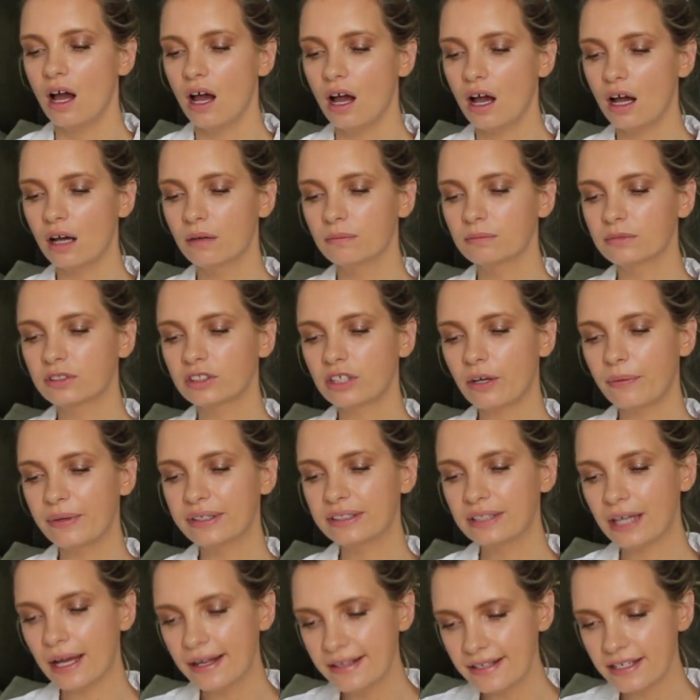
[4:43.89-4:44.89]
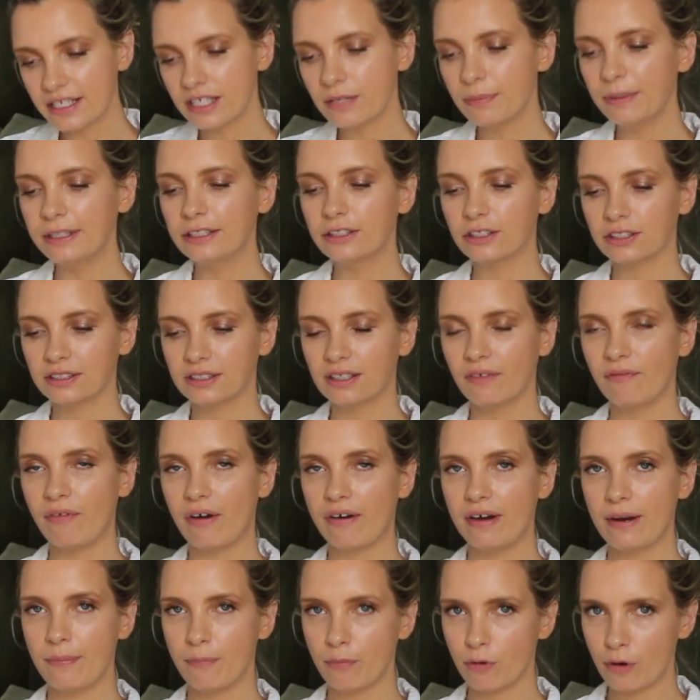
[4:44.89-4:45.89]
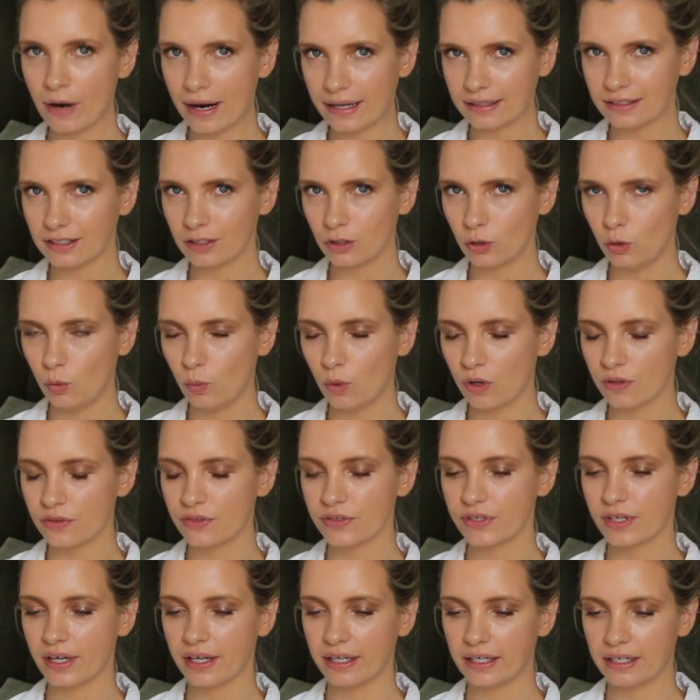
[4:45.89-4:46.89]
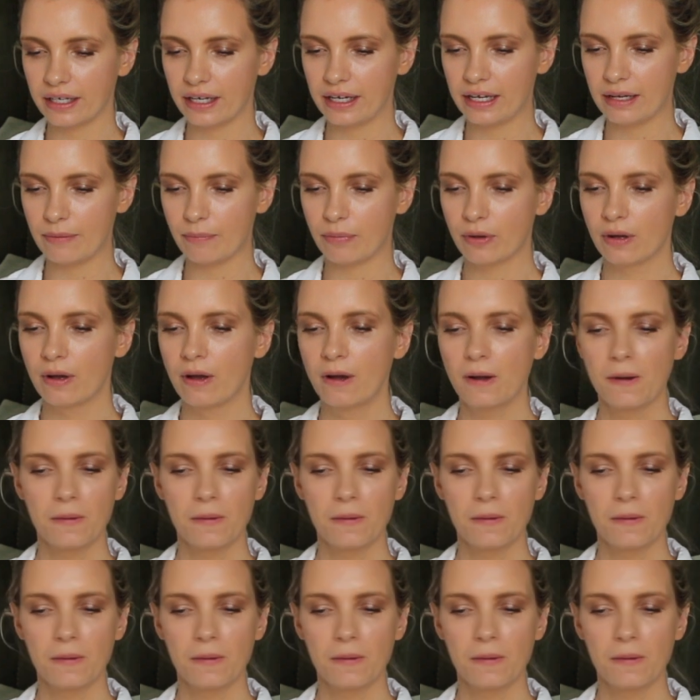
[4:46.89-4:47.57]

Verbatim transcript: Um, so it tends to be just the very practical ones that I keep.